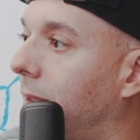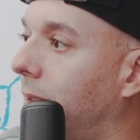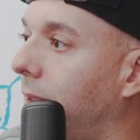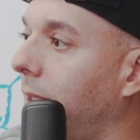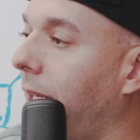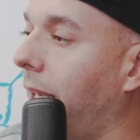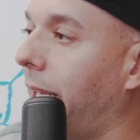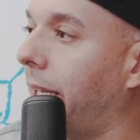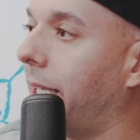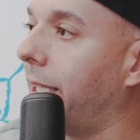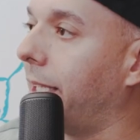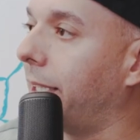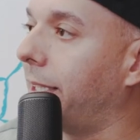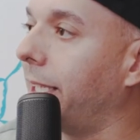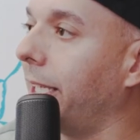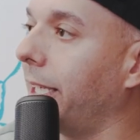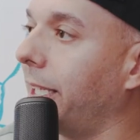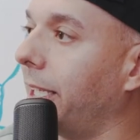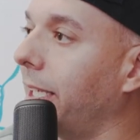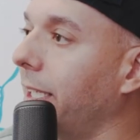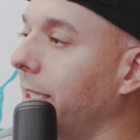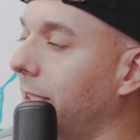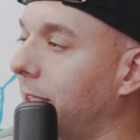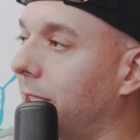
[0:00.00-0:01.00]
Yeah, and the
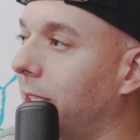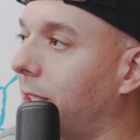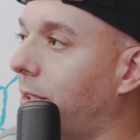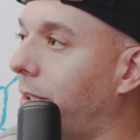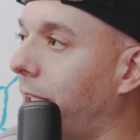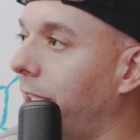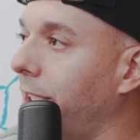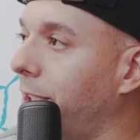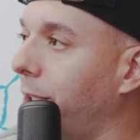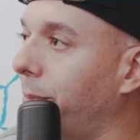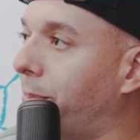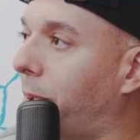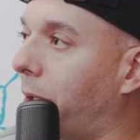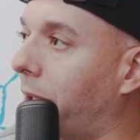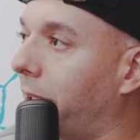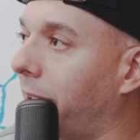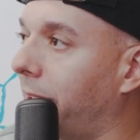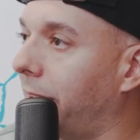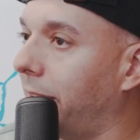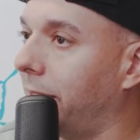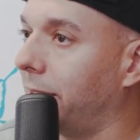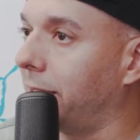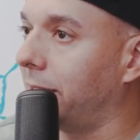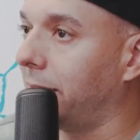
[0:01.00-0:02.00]
thing is, the crazy part
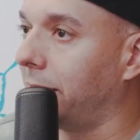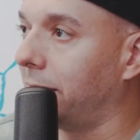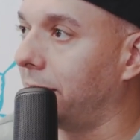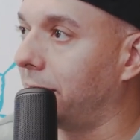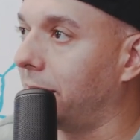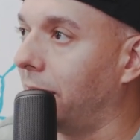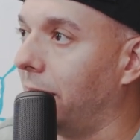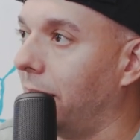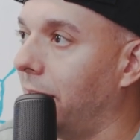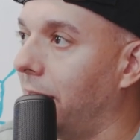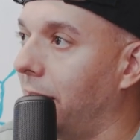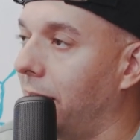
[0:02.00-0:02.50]
is